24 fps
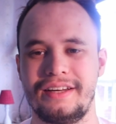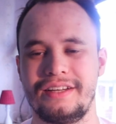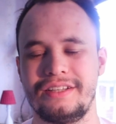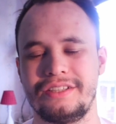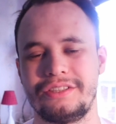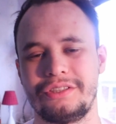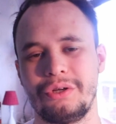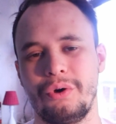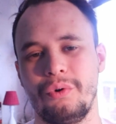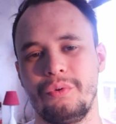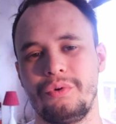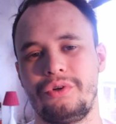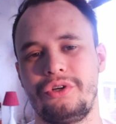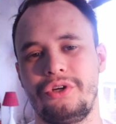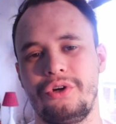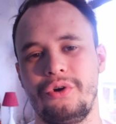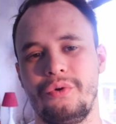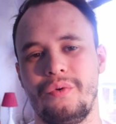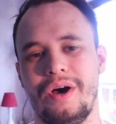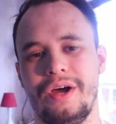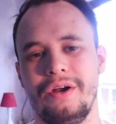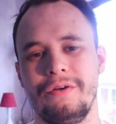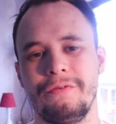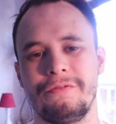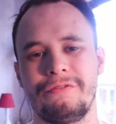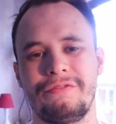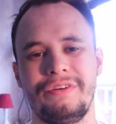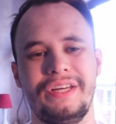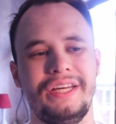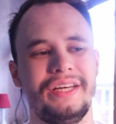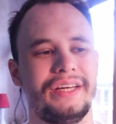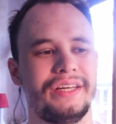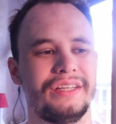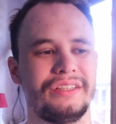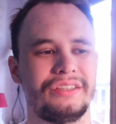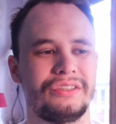so true. I don't
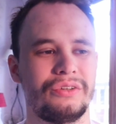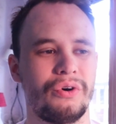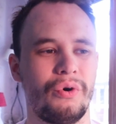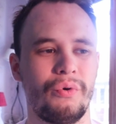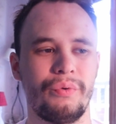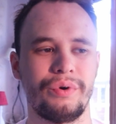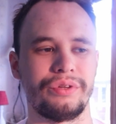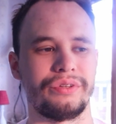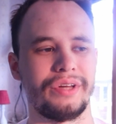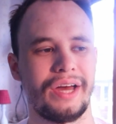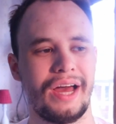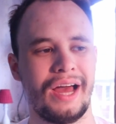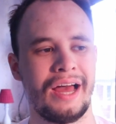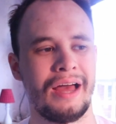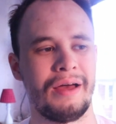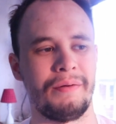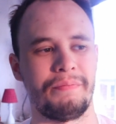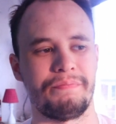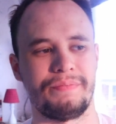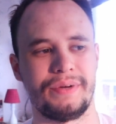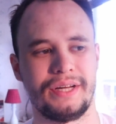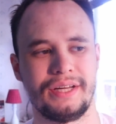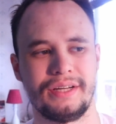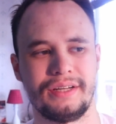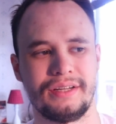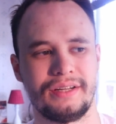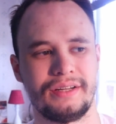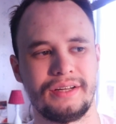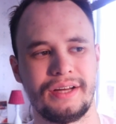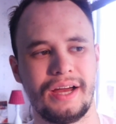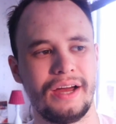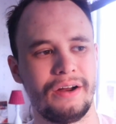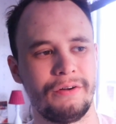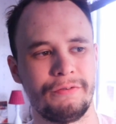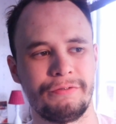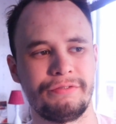think it's going to happen.
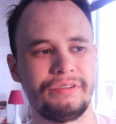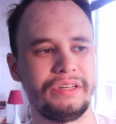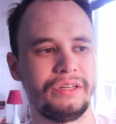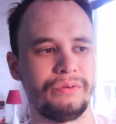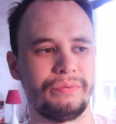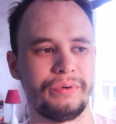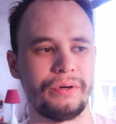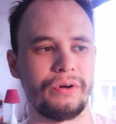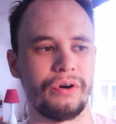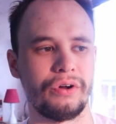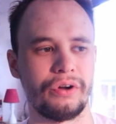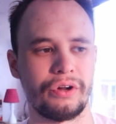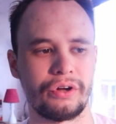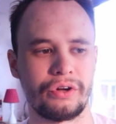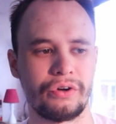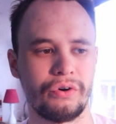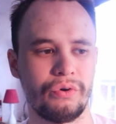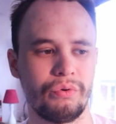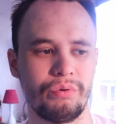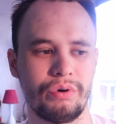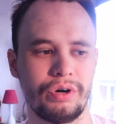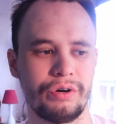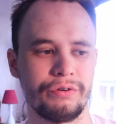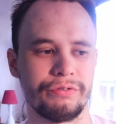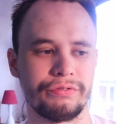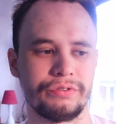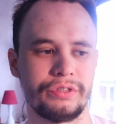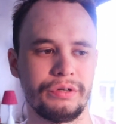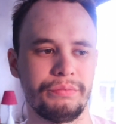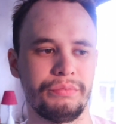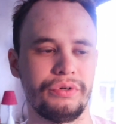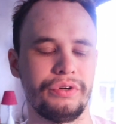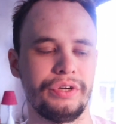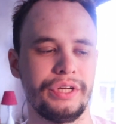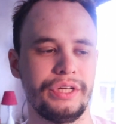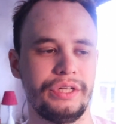I don't think we're gonna go after
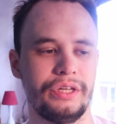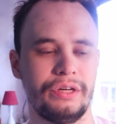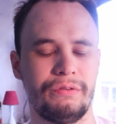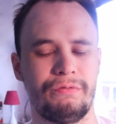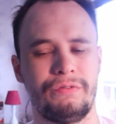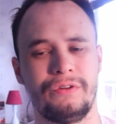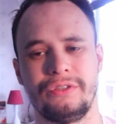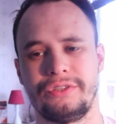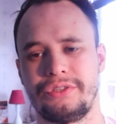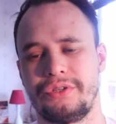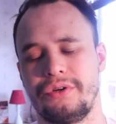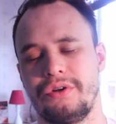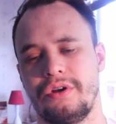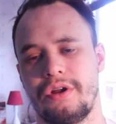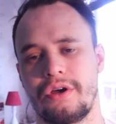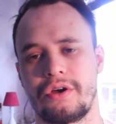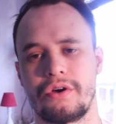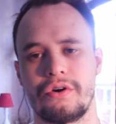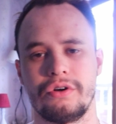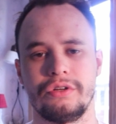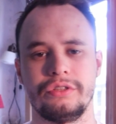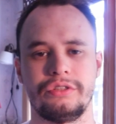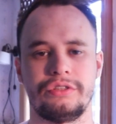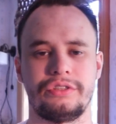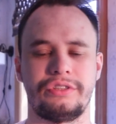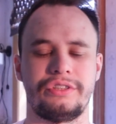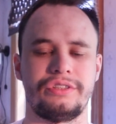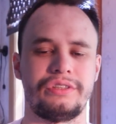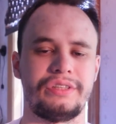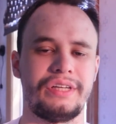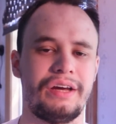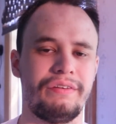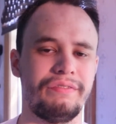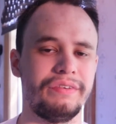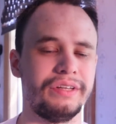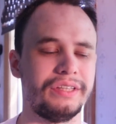Murillo if it's gonna cost
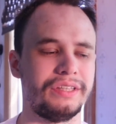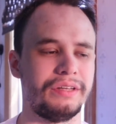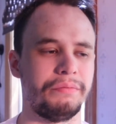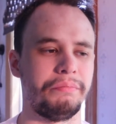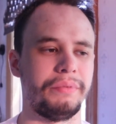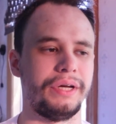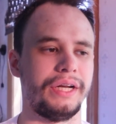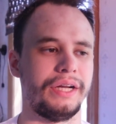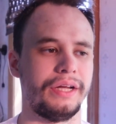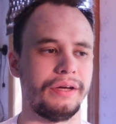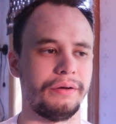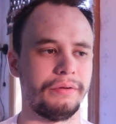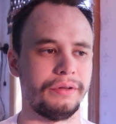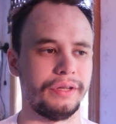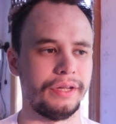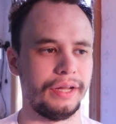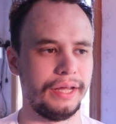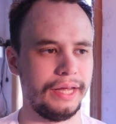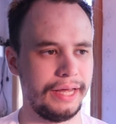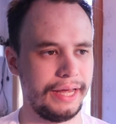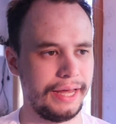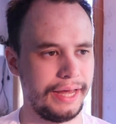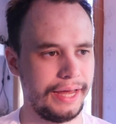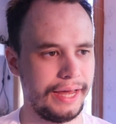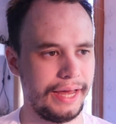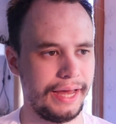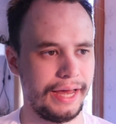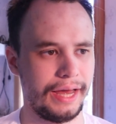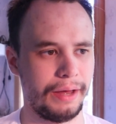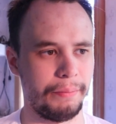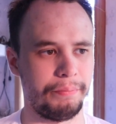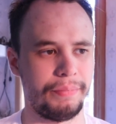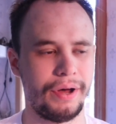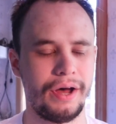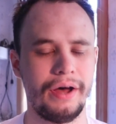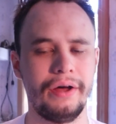70 million
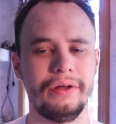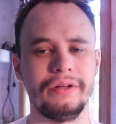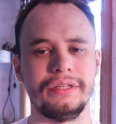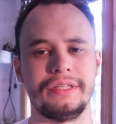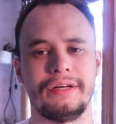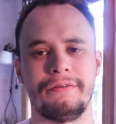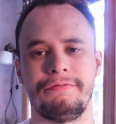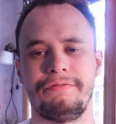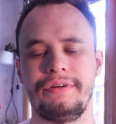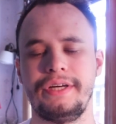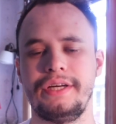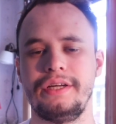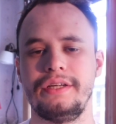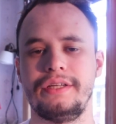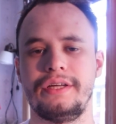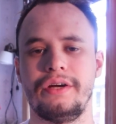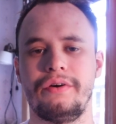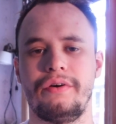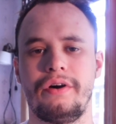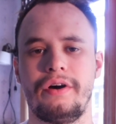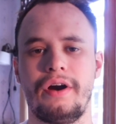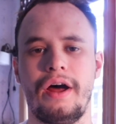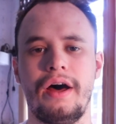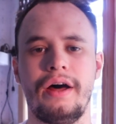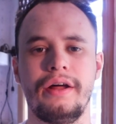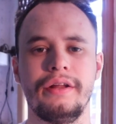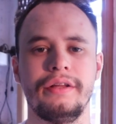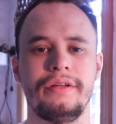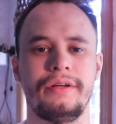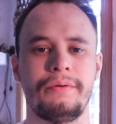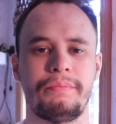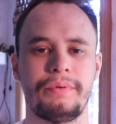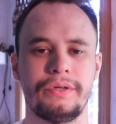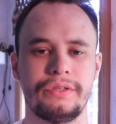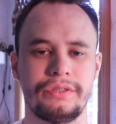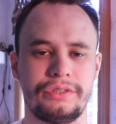pounds. I think there are
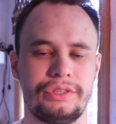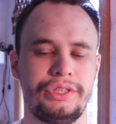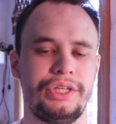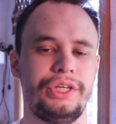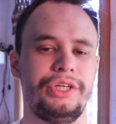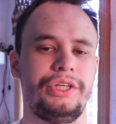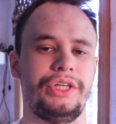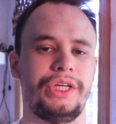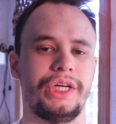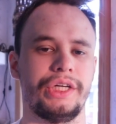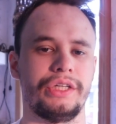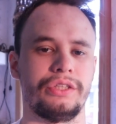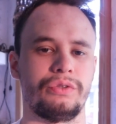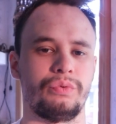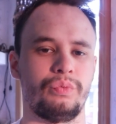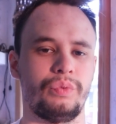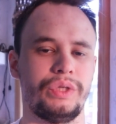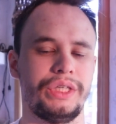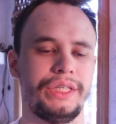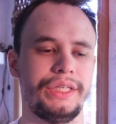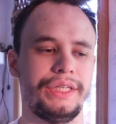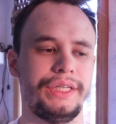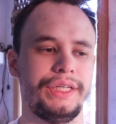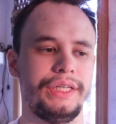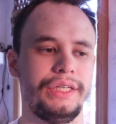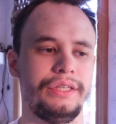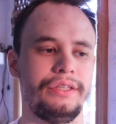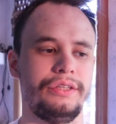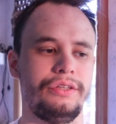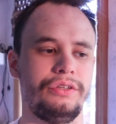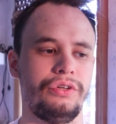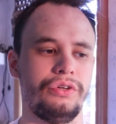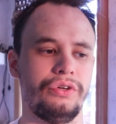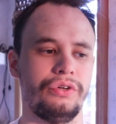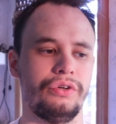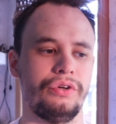other positions we need
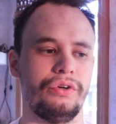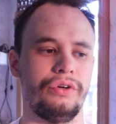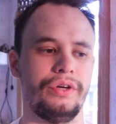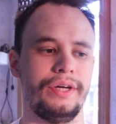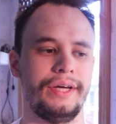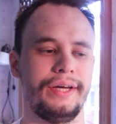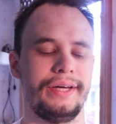to